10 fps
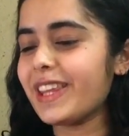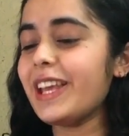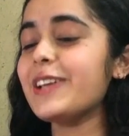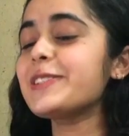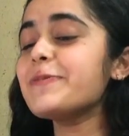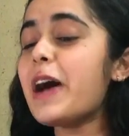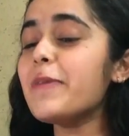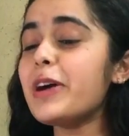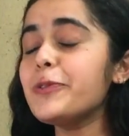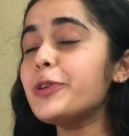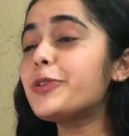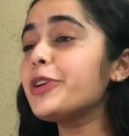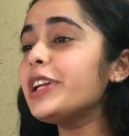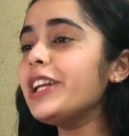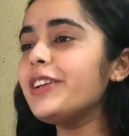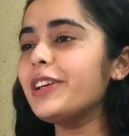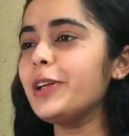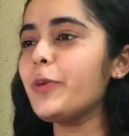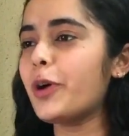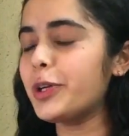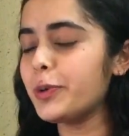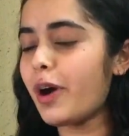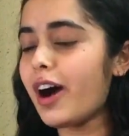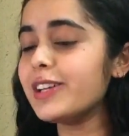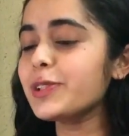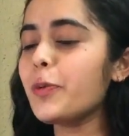Yeah, so ma'am, I would really, really want to ask,